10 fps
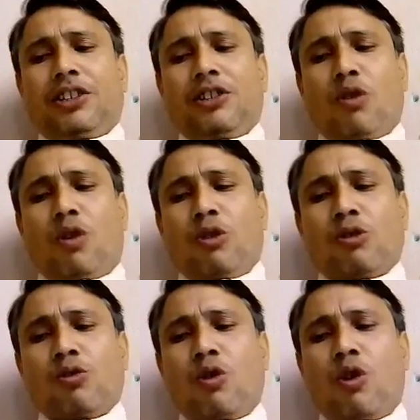it is
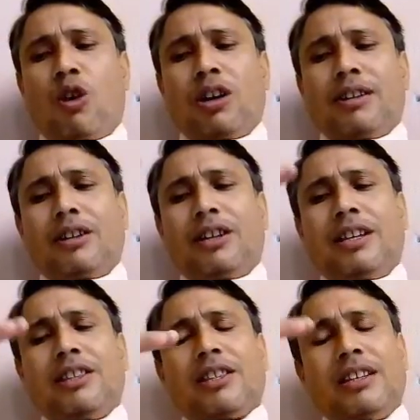also called
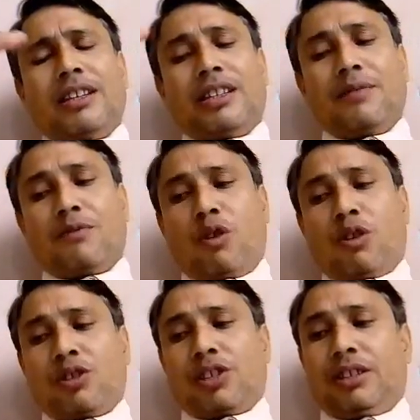legislative
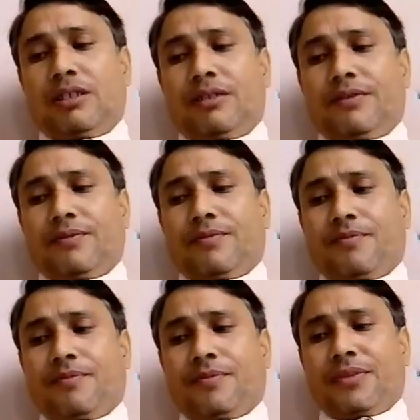council.
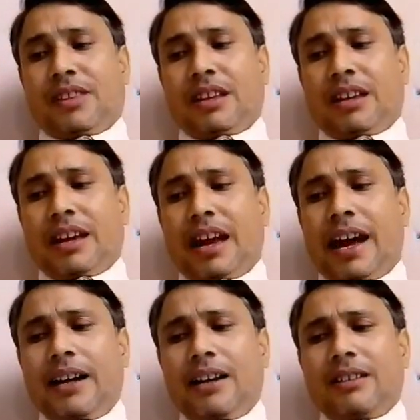
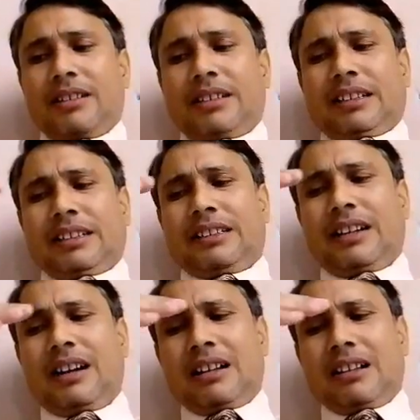And
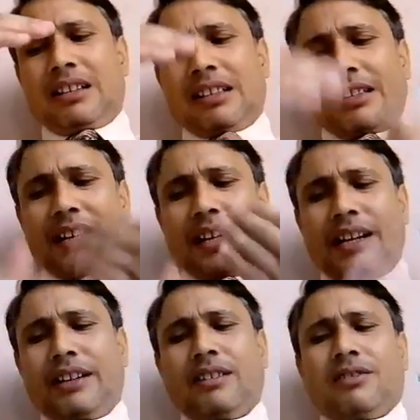the
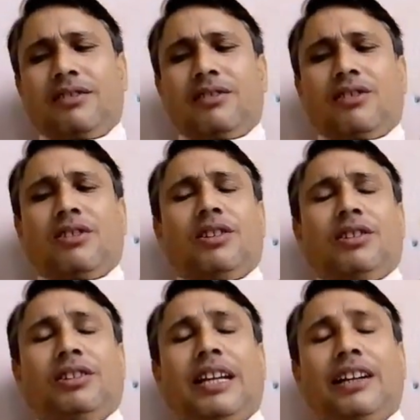second,
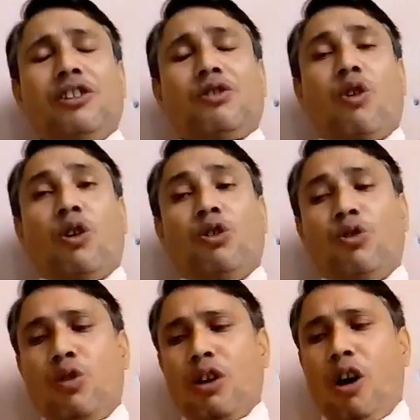that is called
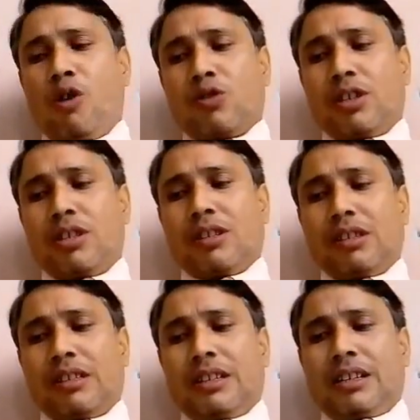lower houses,
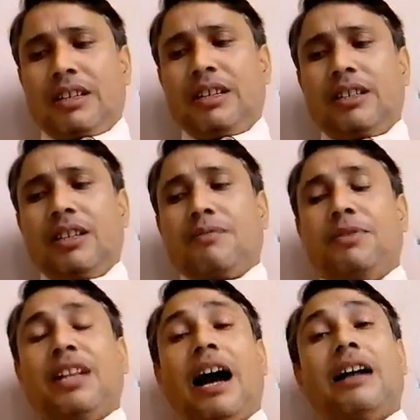it is
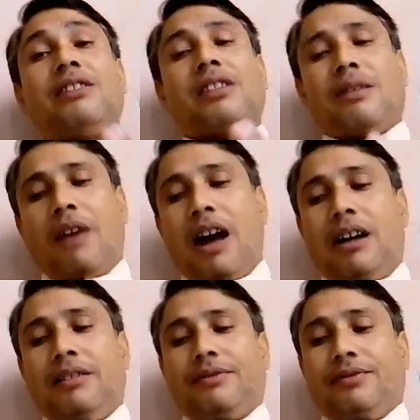Vidhan Sabha.